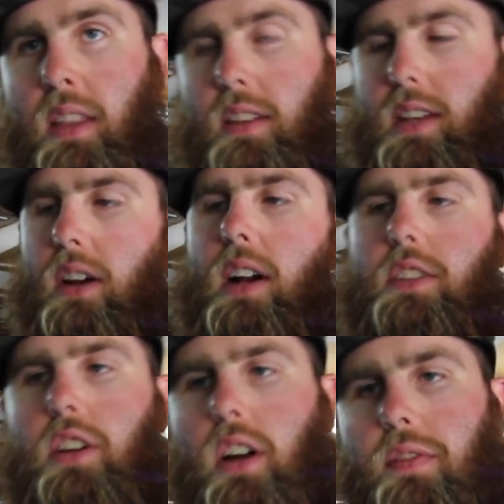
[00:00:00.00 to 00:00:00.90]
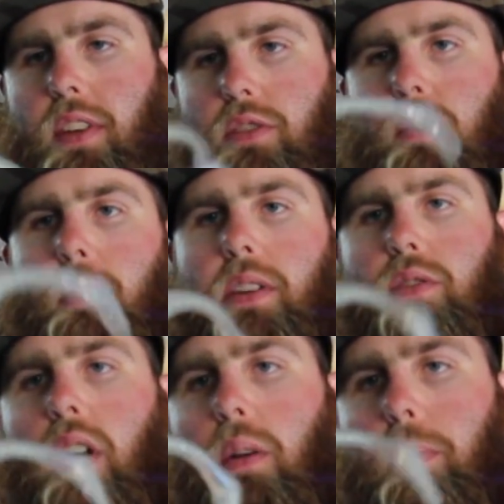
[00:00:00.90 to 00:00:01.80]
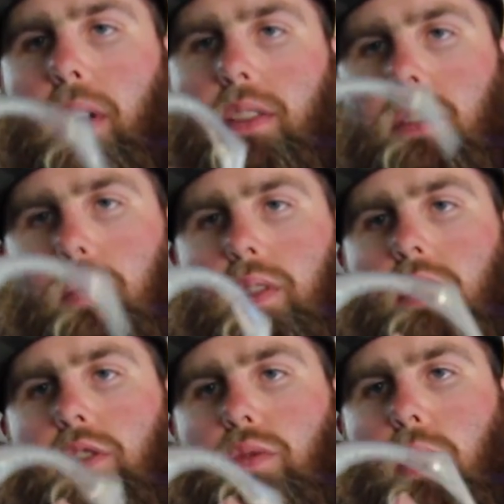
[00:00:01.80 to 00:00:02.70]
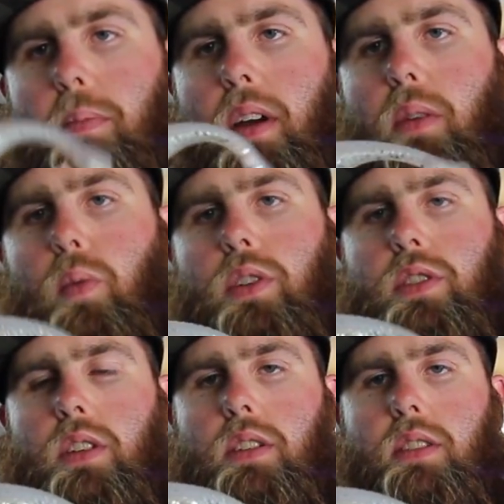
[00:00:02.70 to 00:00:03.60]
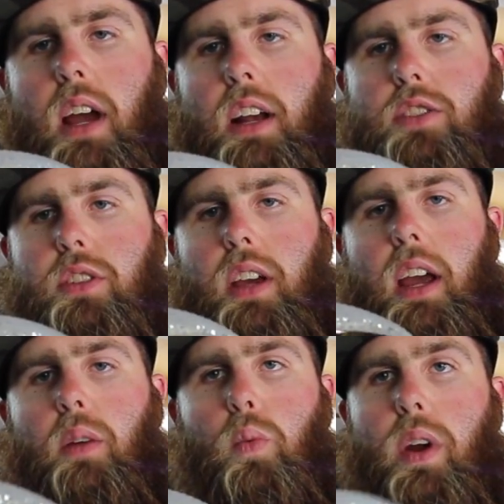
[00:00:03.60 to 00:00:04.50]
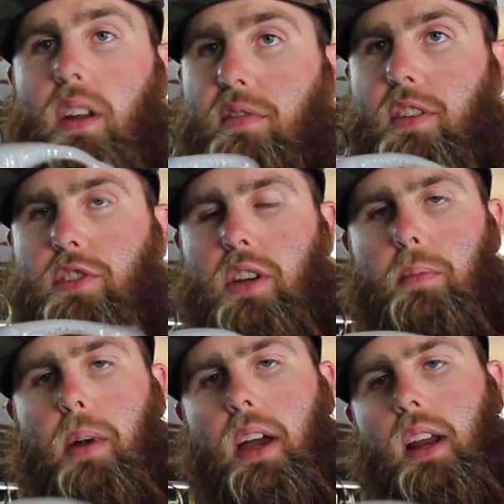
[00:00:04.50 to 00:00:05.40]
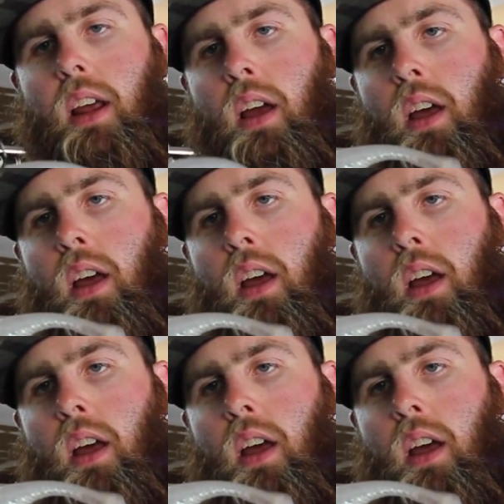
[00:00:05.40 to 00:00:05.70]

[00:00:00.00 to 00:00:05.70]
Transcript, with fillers: The tail got took off that swim bait, so I replaced it with this swim bait, which is actually a red fishing bait.